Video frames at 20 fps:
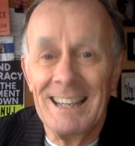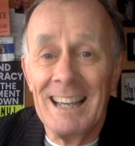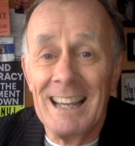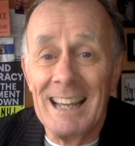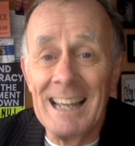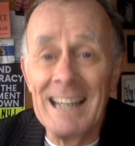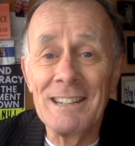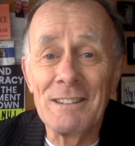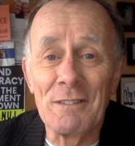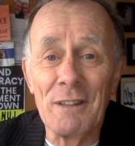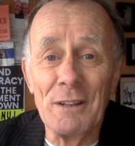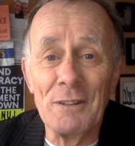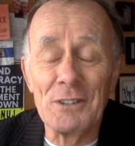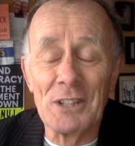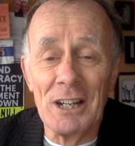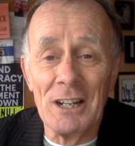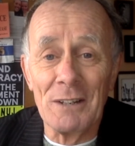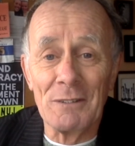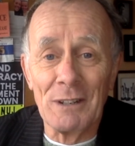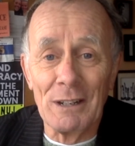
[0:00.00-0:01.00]
And those
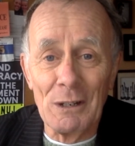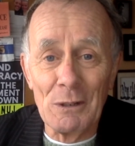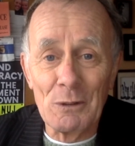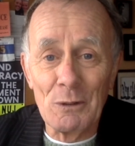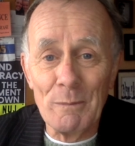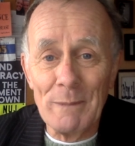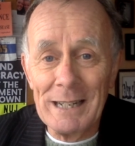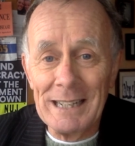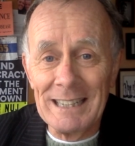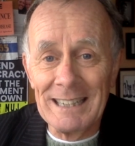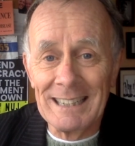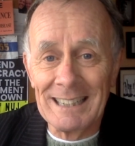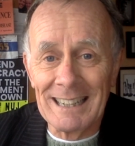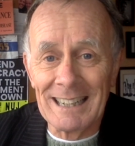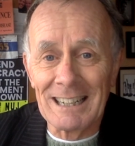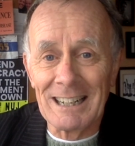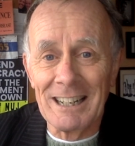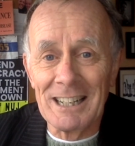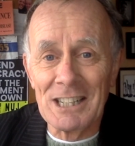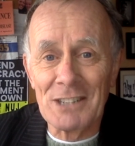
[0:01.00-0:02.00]
are the local media
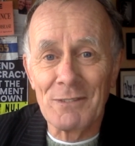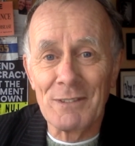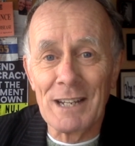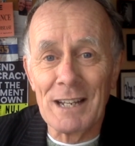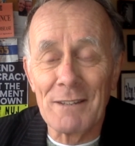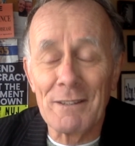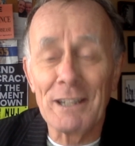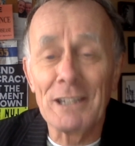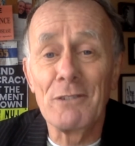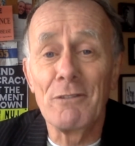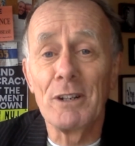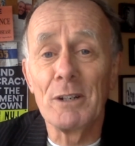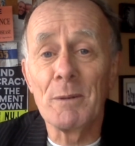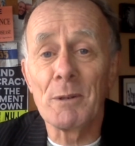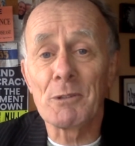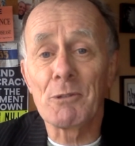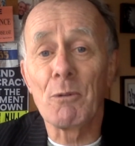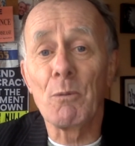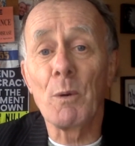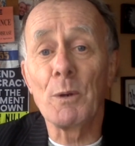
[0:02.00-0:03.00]
headlines for now. Thank you very
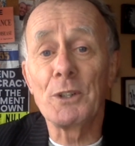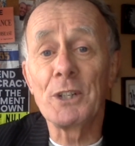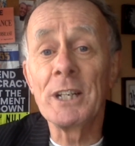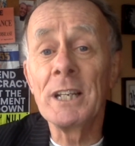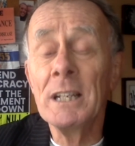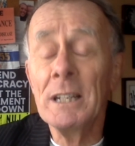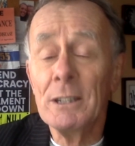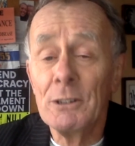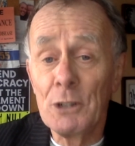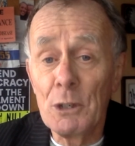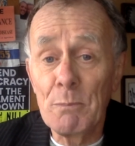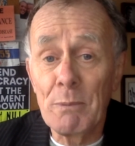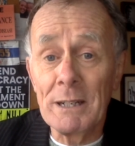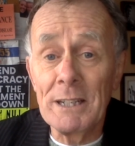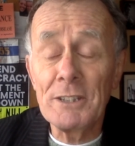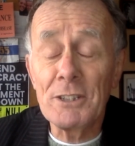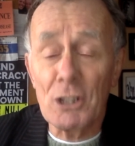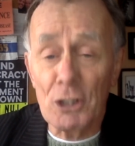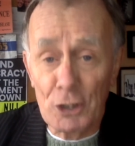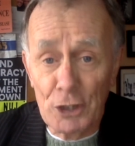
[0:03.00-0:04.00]
much for watching. Do
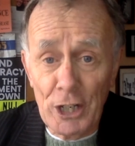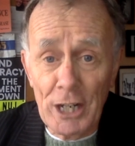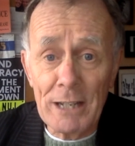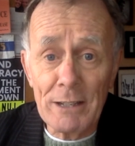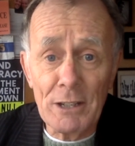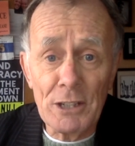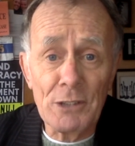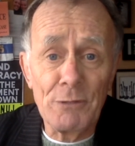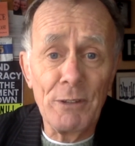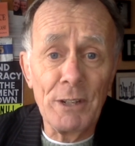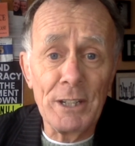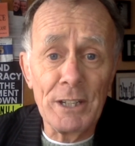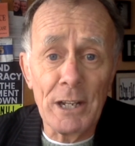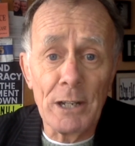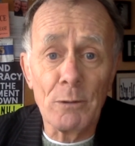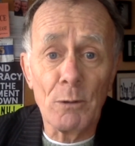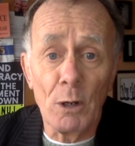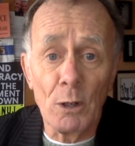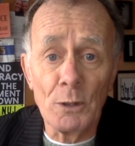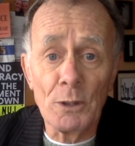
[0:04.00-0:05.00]
please share this
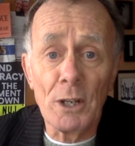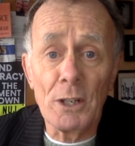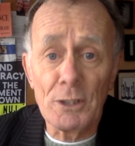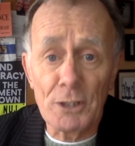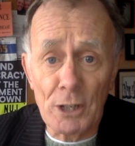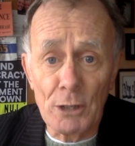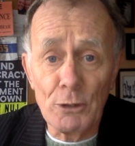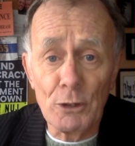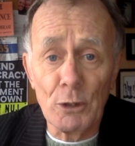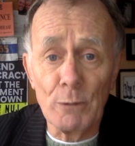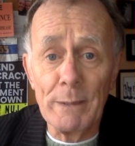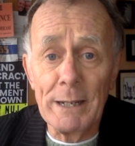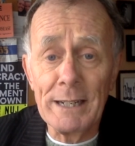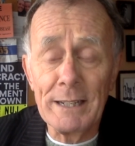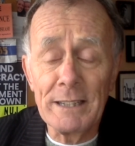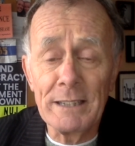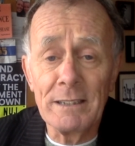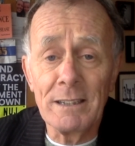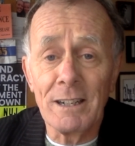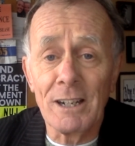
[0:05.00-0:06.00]
video on social
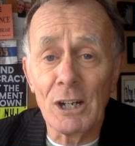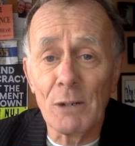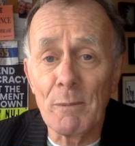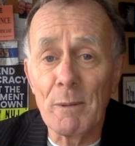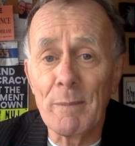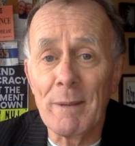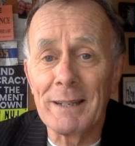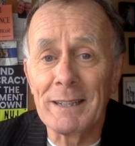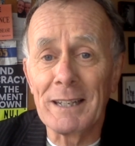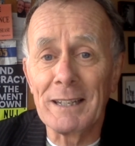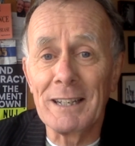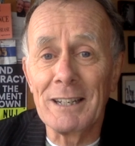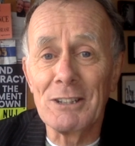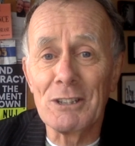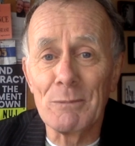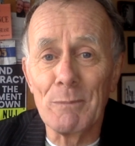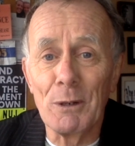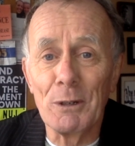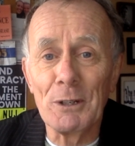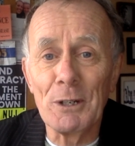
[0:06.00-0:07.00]
media. I'll be back again
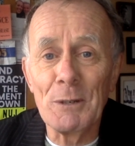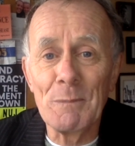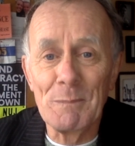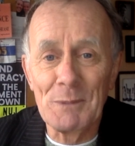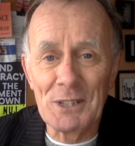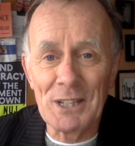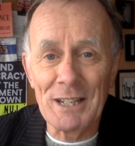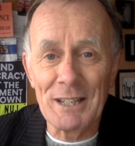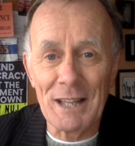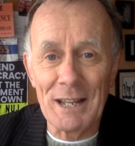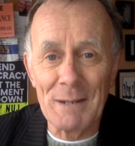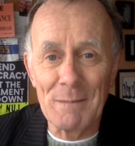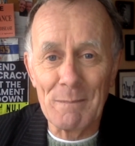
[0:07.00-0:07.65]
tomorrow. See you then.